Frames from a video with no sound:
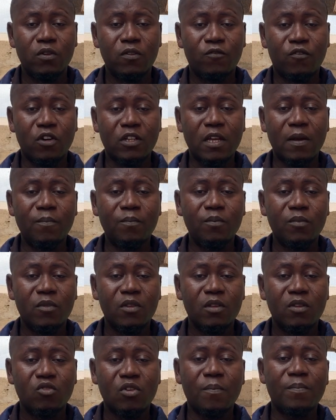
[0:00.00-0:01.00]
for them,
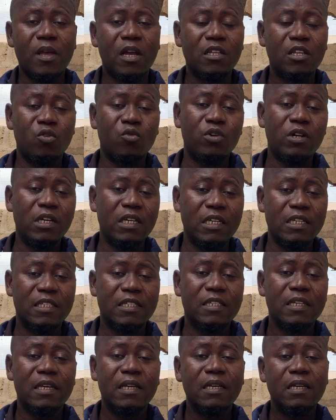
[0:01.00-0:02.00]
sometimes they wouldn't
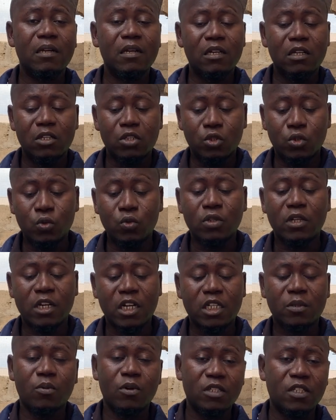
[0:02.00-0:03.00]
eat, do the
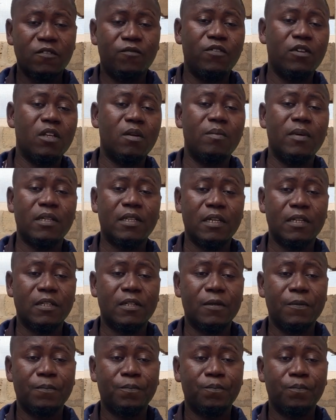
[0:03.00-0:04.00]
responsive feeding method.
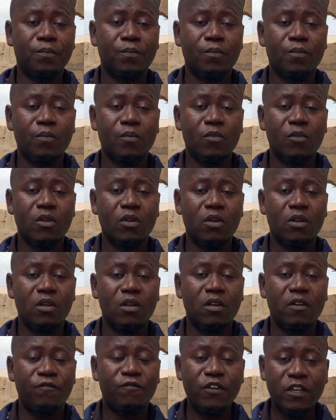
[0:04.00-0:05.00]

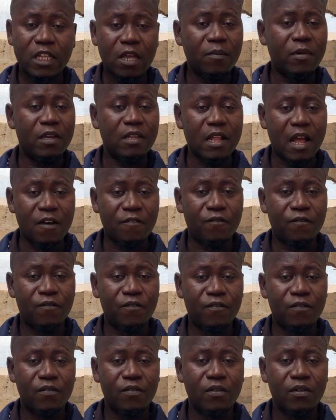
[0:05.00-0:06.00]
Feed them enough
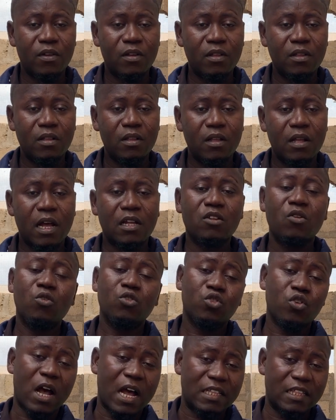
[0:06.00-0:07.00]
and don't
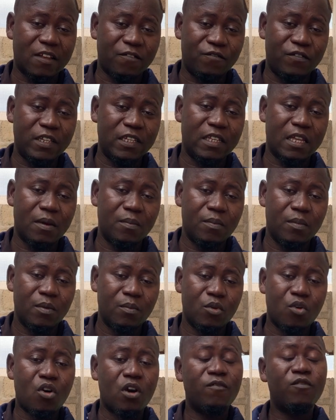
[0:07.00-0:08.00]
also underfeed them,
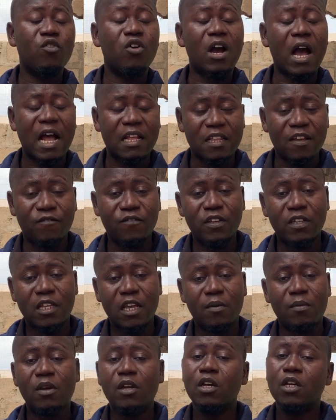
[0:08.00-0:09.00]
because if you underfeed
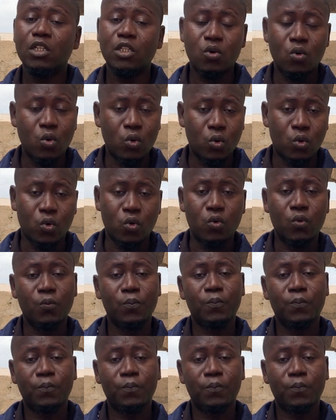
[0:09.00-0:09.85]
them, they won't grow.